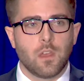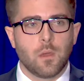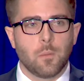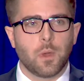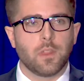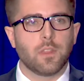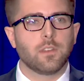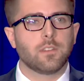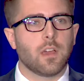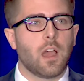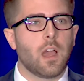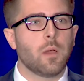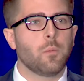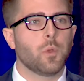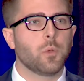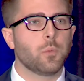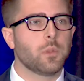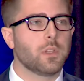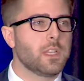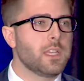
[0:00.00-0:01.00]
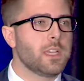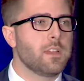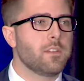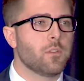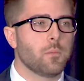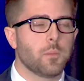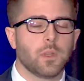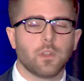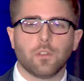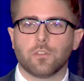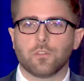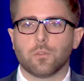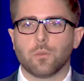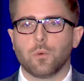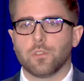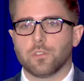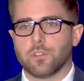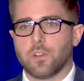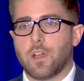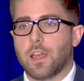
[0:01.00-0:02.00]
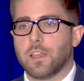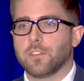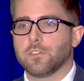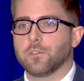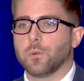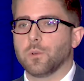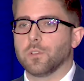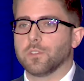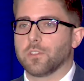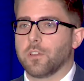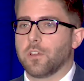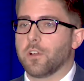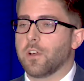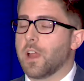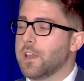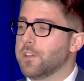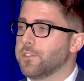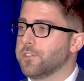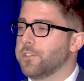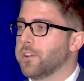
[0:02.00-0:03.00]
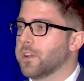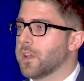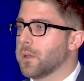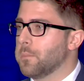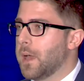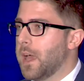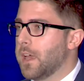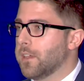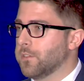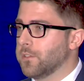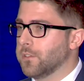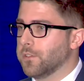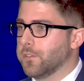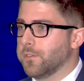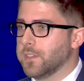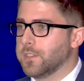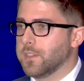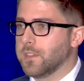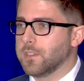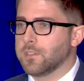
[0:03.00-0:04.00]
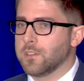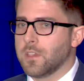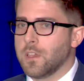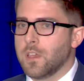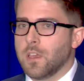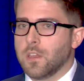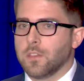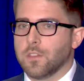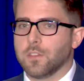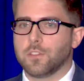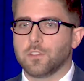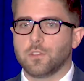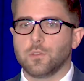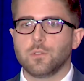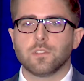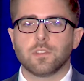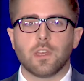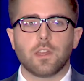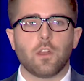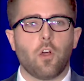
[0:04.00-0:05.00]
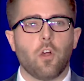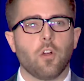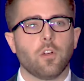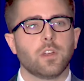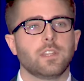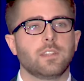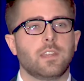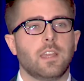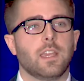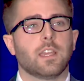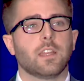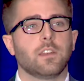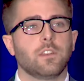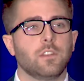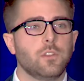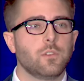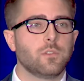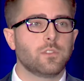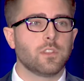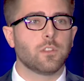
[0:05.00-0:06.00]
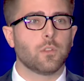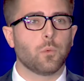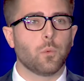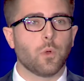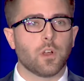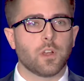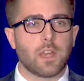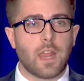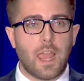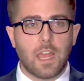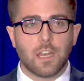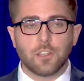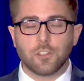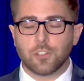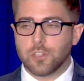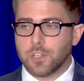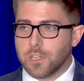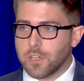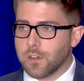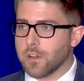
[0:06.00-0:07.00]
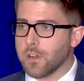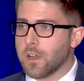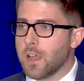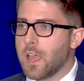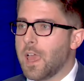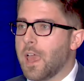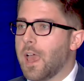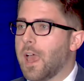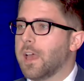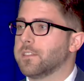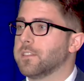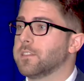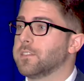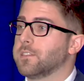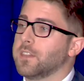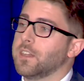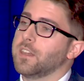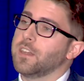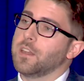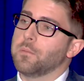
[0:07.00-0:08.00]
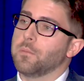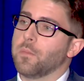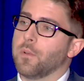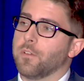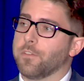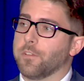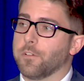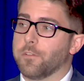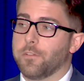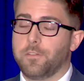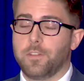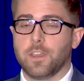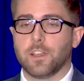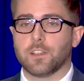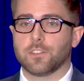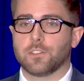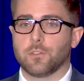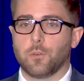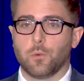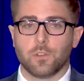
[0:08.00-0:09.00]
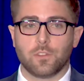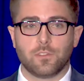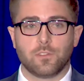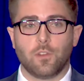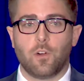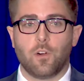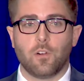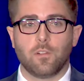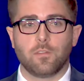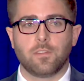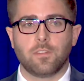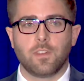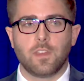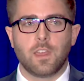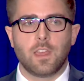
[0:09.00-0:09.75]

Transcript: By the time we would leave the middle schools or high schools on our Engineering Ambassadors visits, the students had already taken to using the word engineer as a synonym for fix or solve.